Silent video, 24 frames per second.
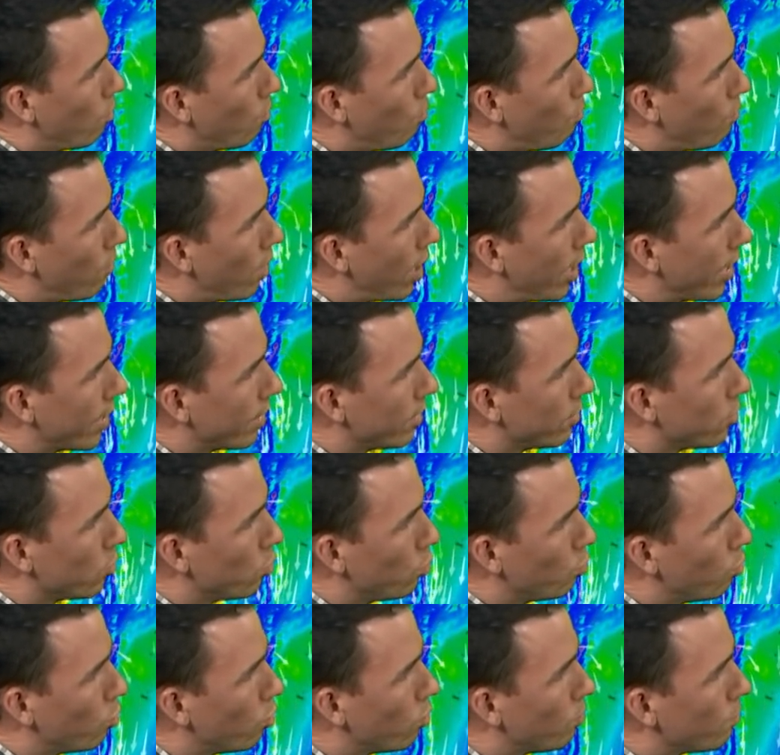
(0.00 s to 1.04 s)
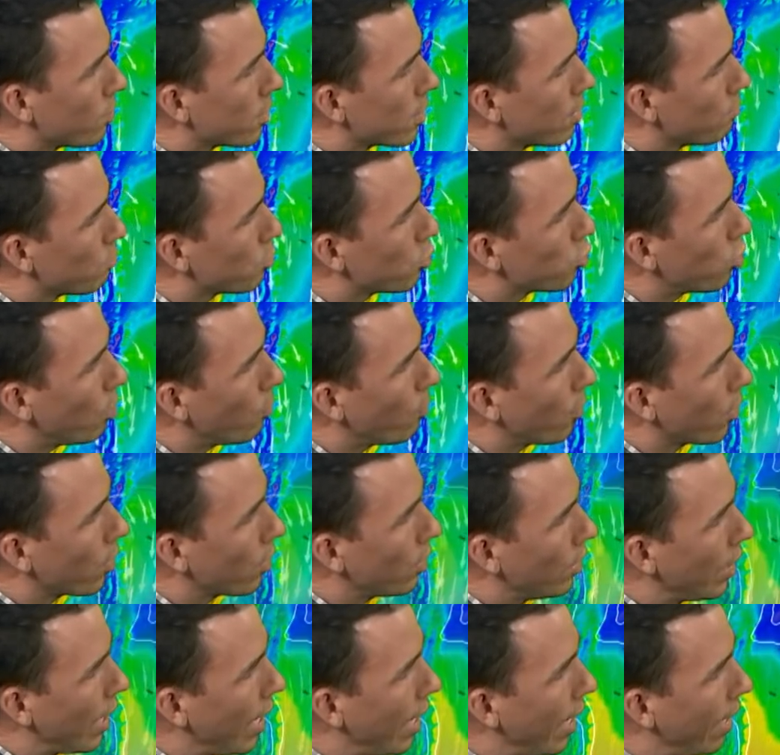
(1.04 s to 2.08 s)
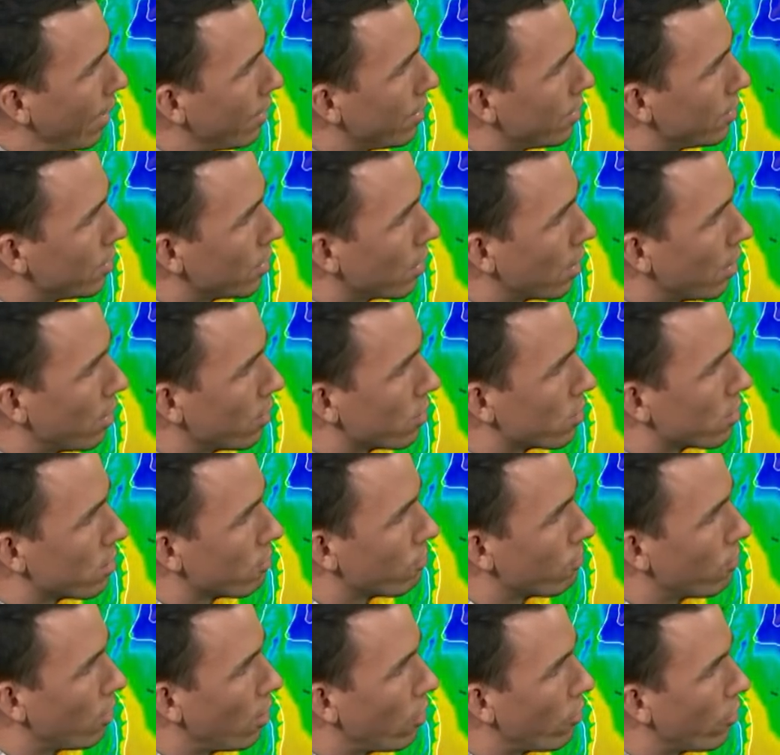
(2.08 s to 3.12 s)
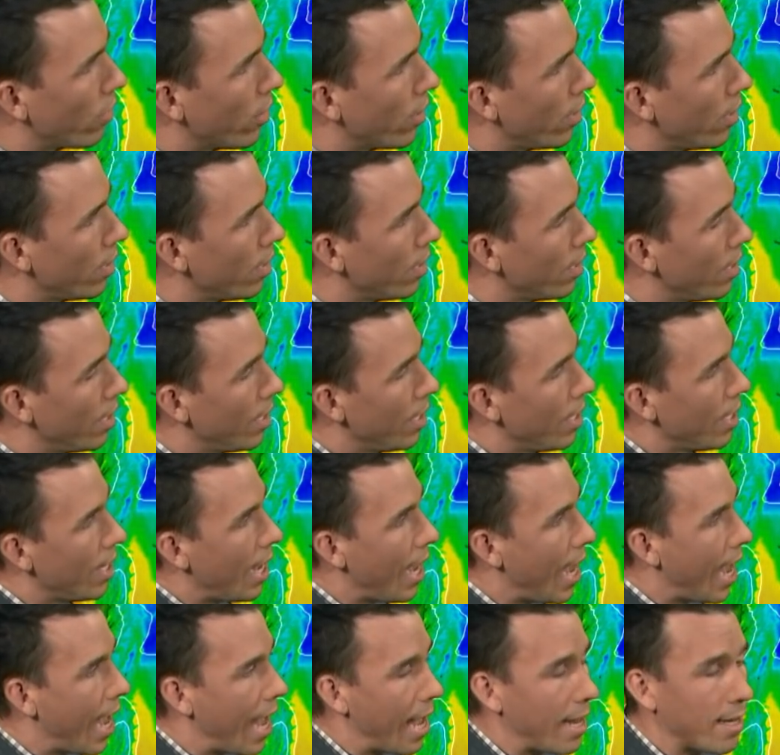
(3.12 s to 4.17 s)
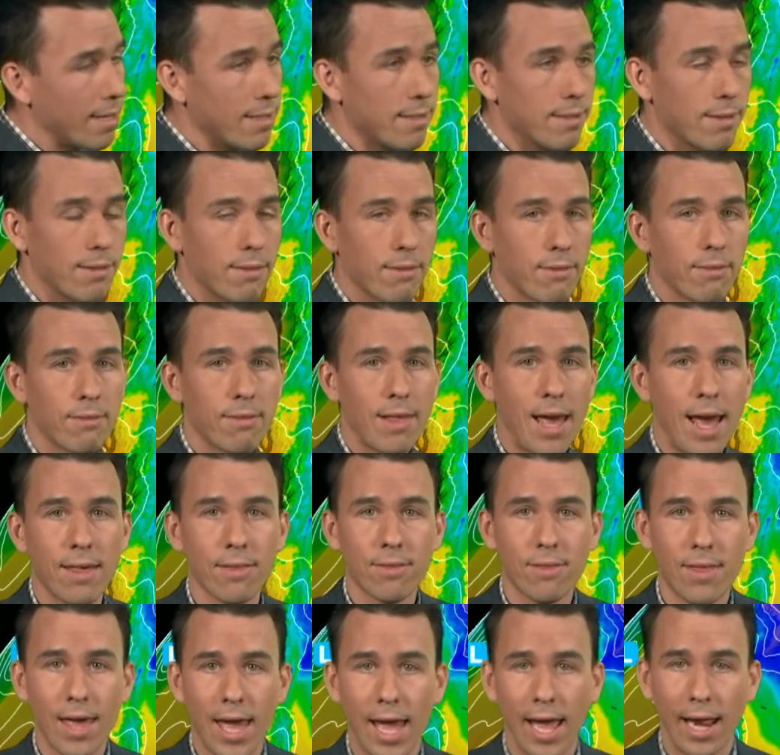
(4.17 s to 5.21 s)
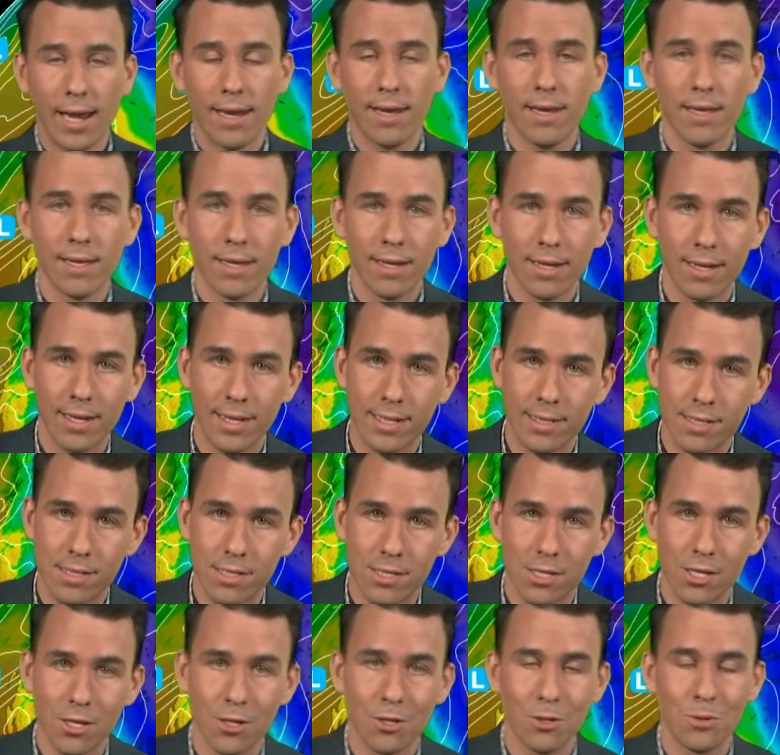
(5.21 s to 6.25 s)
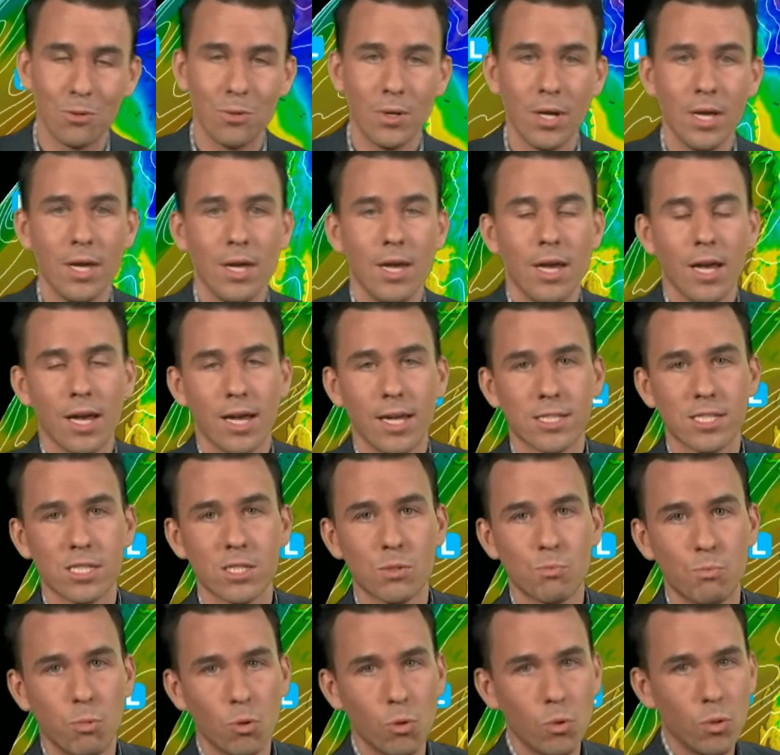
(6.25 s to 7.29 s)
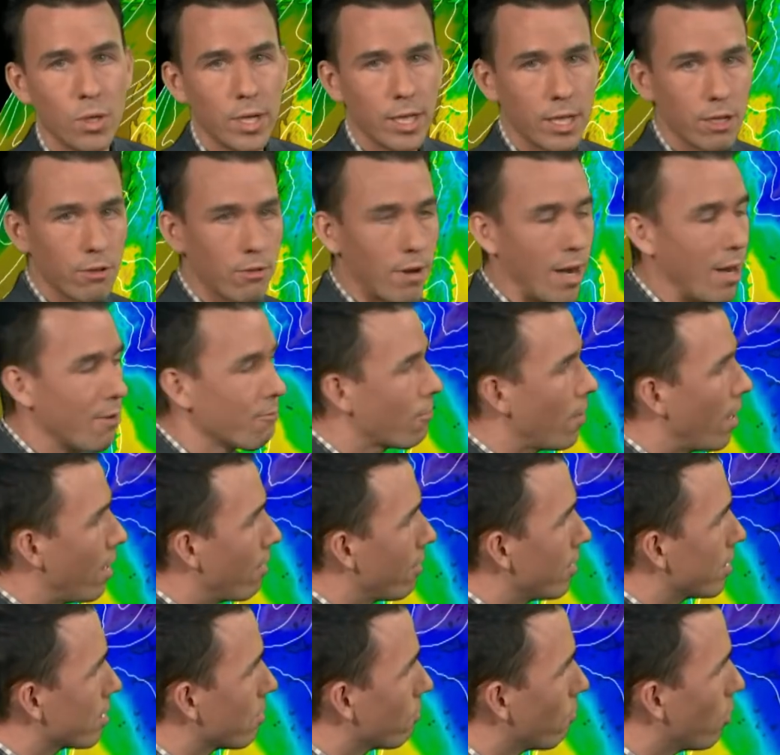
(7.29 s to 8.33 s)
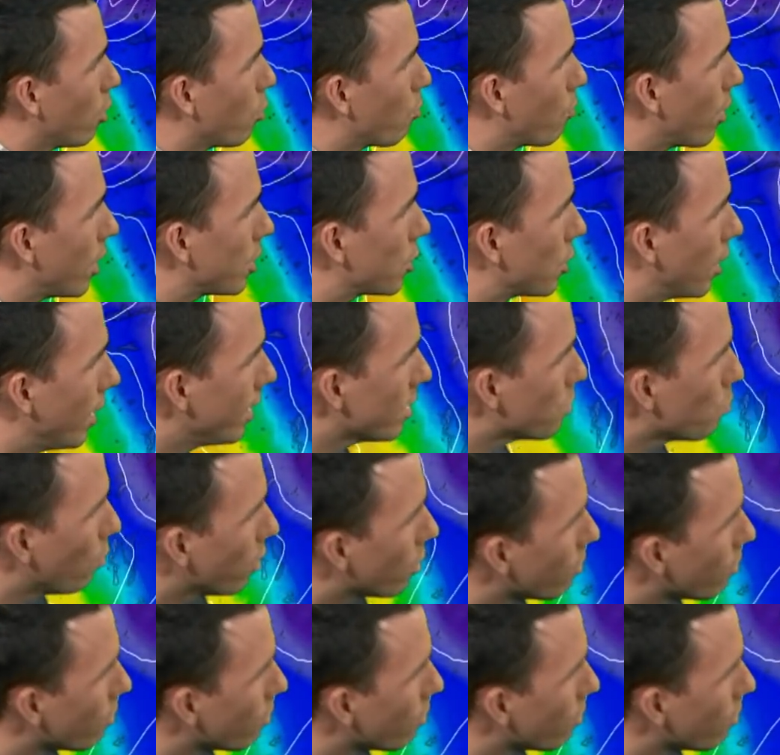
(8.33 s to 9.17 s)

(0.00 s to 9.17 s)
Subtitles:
mild or warm subtropical air close to Florida. And that then leads to a spawning ground for areas of low pressure. Here's